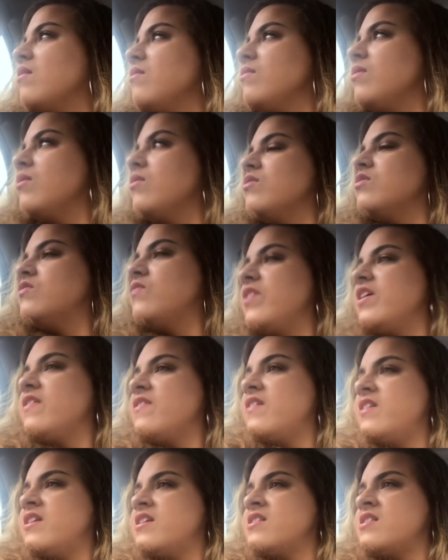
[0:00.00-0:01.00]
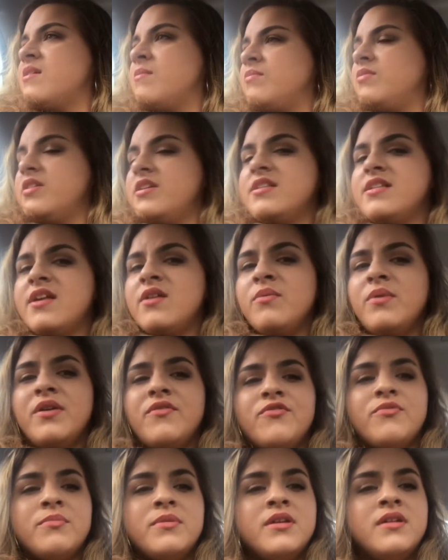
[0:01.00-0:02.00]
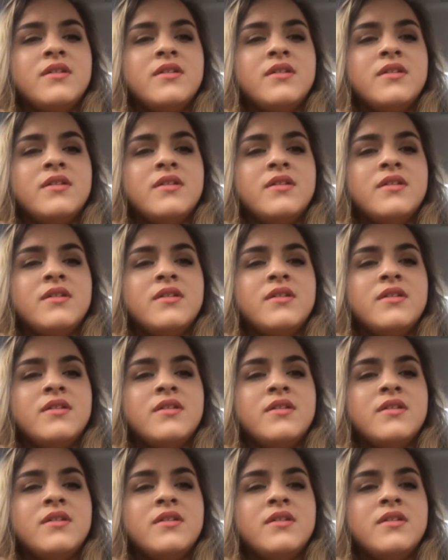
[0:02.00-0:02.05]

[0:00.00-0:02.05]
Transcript: I don't know whose van that is, and please get away from